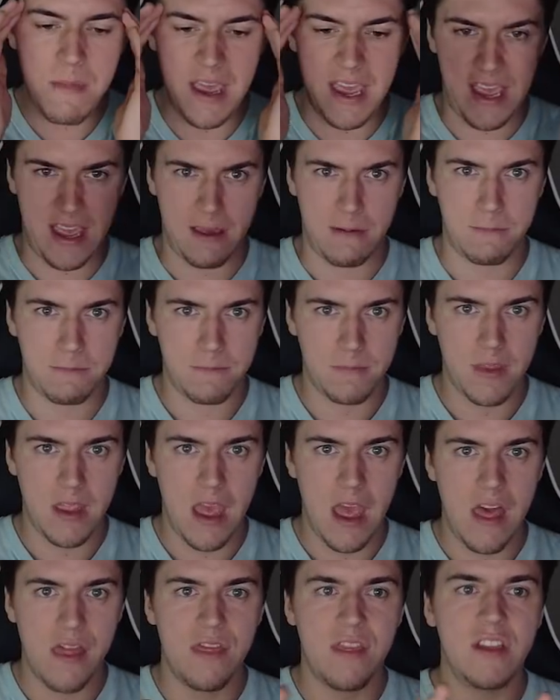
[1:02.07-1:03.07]
me
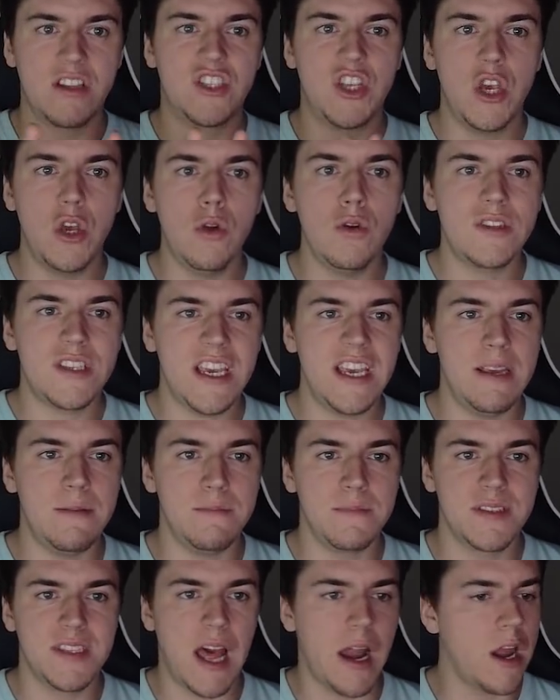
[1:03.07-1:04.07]
the two
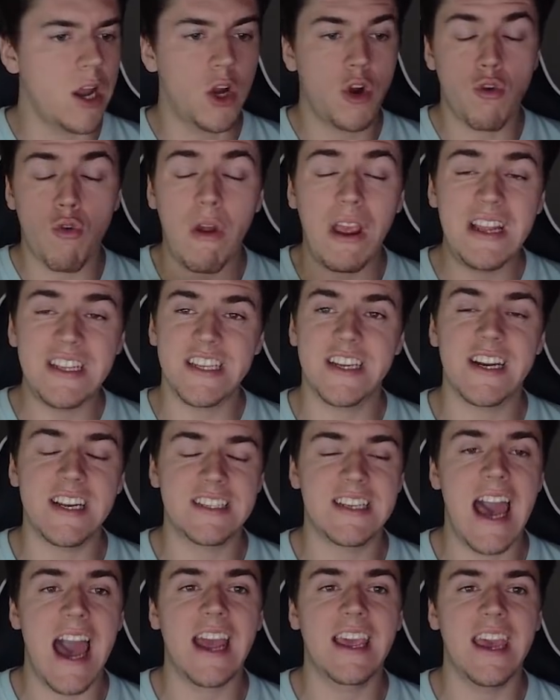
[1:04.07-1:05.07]
teams that are great at
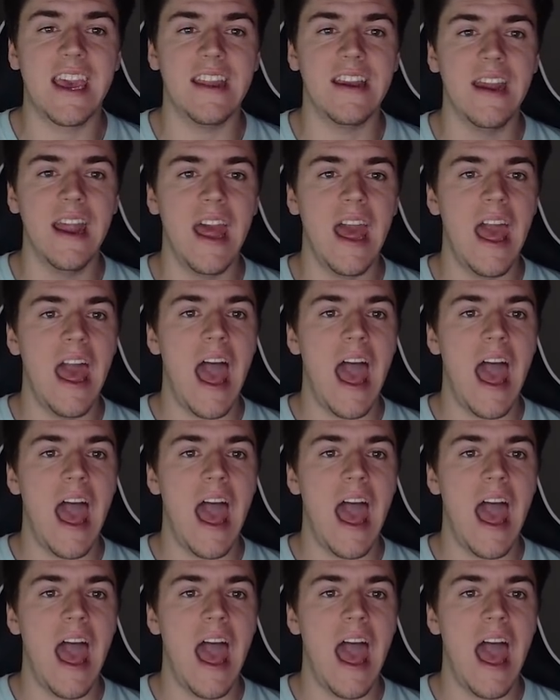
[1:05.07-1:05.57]
attacking,